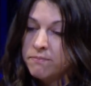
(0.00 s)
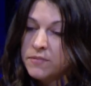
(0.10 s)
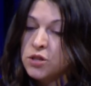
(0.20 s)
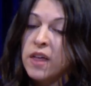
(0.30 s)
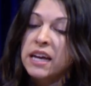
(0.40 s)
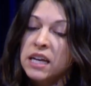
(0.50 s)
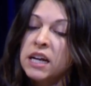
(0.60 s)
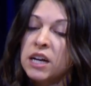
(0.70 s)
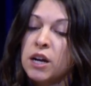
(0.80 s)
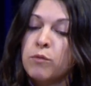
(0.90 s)
so that
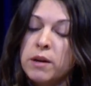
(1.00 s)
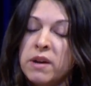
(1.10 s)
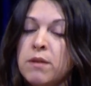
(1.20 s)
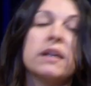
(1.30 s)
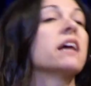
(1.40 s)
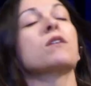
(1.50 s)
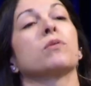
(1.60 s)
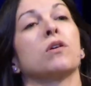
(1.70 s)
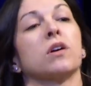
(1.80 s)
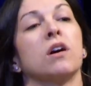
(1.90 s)
year, he began the
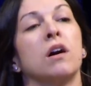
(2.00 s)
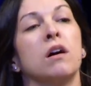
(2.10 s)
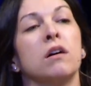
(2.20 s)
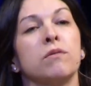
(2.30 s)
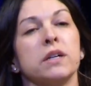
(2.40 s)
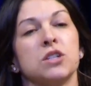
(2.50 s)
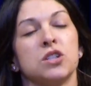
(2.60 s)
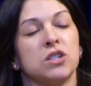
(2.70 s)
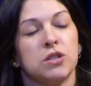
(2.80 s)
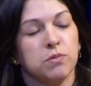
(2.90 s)
protocol, which
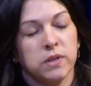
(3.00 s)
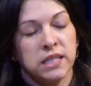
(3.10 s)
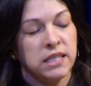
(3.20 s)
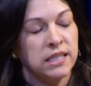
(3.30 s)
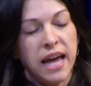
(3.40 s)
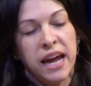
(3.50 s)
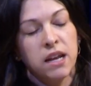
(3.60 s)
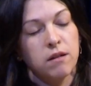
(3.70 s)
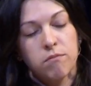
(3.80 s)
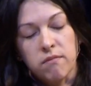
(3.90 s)
was it
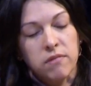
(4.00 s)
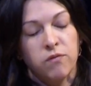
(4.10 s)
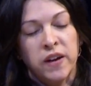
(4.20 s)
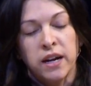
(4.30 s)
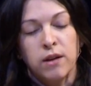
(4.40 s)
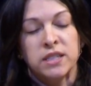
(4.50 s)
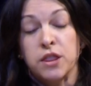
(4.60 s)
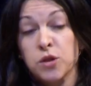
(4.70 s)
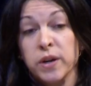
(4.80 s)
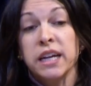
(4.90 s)
was a
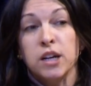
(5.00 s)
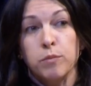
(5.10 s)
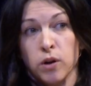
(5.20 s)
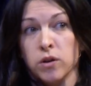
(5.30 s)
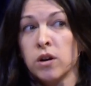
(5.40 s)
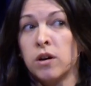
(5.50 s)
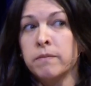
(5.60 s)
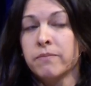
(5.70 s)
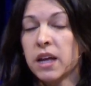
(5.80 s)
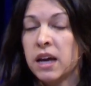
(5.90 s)
3-year protocol,
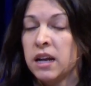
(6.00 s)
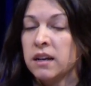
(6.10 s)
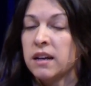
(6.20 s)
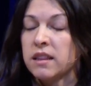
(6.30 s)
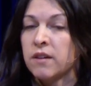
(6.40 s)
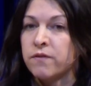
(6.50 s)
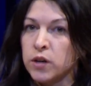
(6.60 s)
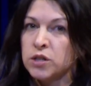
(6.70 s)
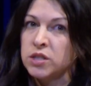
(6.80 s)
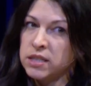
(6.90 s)
and the
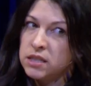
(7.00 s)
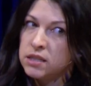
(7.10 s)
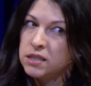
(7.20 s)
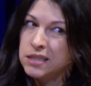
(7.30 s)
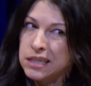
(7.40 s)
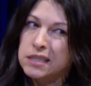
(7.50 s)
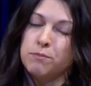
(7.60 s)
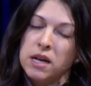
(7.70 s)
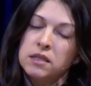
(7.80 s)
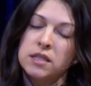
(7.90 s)
first 6
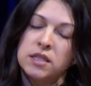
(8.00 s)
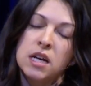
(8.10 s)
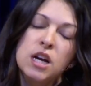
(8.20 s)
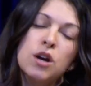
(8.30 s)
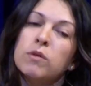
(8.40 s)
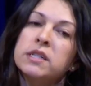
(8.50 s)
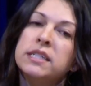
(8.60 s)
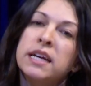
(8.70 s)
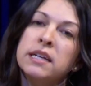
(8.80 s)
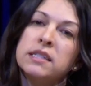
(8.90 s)
months were
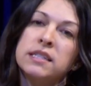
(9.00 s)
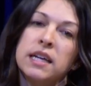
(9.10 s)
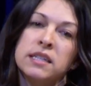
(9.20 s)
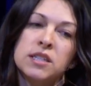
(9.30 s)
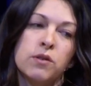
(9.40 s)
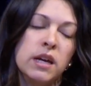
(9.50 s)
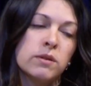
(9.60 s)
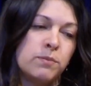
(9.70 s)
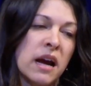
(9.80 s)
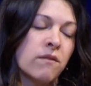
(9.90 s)
intense. And so he
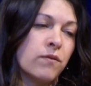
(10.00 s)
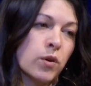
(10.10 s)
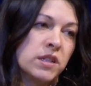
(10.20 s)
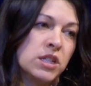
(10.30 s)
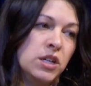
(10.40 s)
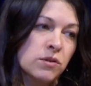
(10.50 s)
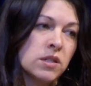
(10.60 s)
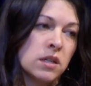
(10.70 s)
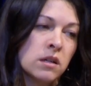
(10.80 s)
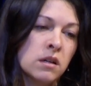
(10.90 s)
was back and forth to
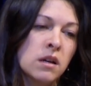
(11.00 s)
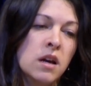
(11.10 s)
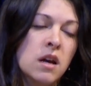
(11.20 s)
Houston